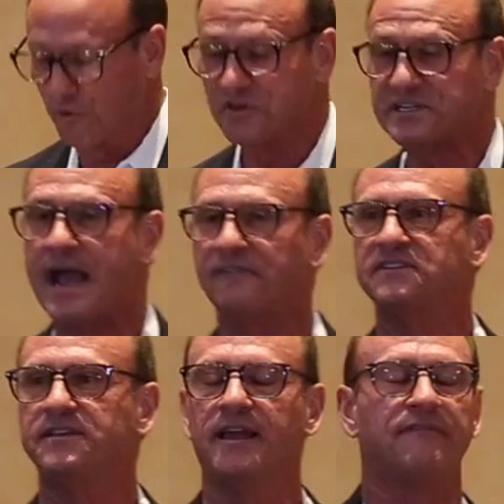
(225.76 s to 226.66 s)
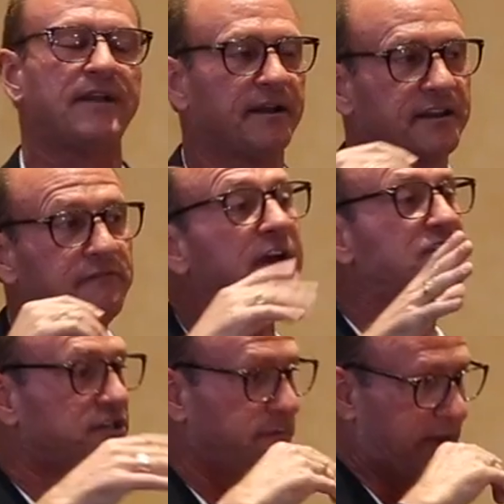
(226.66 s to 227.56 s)
First, I have to tell you, I've got a
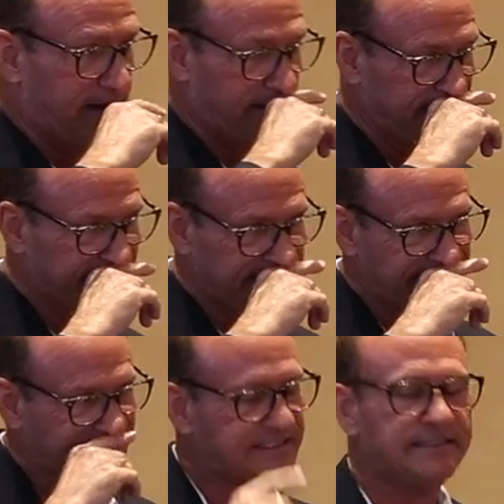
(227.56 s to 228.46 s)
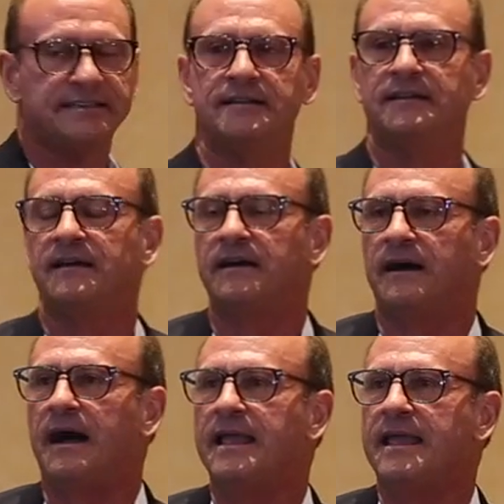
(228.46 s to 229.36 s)
confession to make.
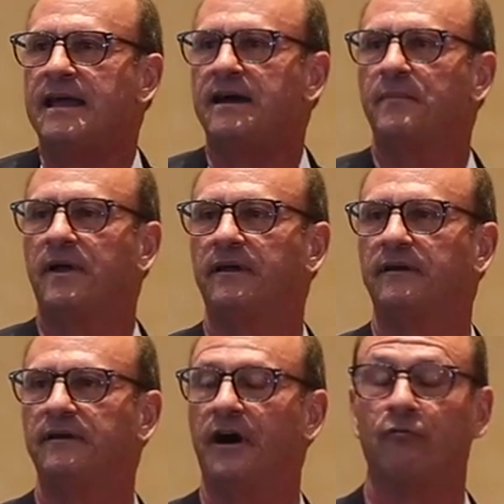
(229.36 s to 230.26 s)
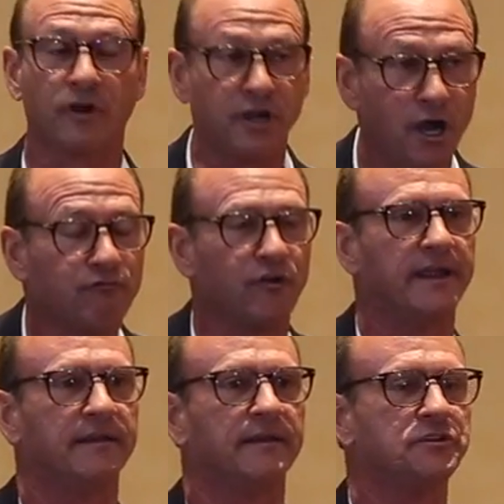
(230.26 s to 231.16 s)
I am a
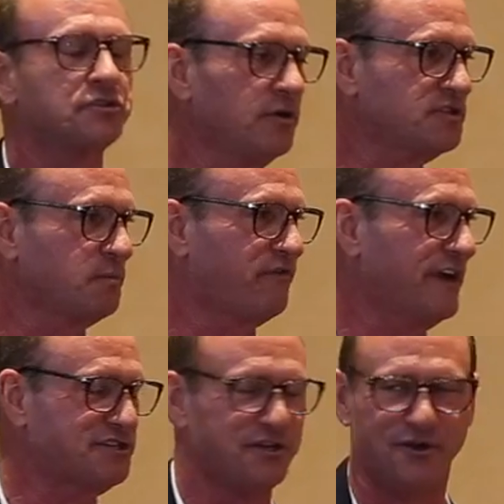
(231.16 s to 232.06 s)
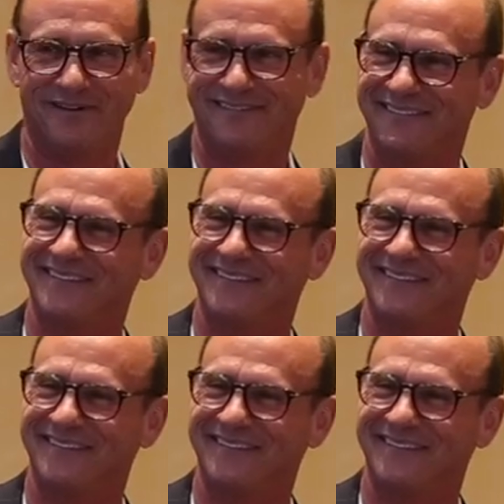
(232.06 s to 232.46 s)
recovering insurance professional.